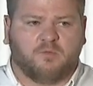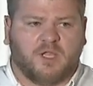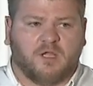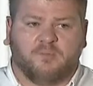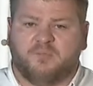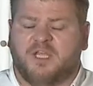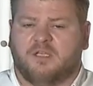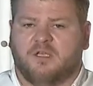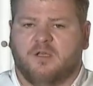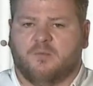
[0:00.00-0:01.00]
We can
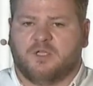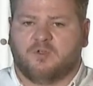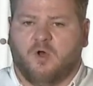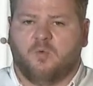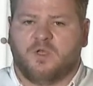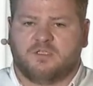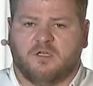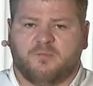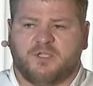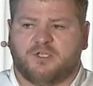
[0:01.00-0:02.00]
compete, but it's always going
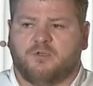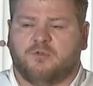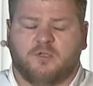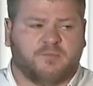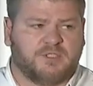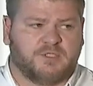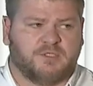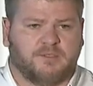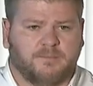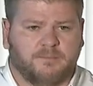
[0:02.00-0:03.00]
to be a skewed competition.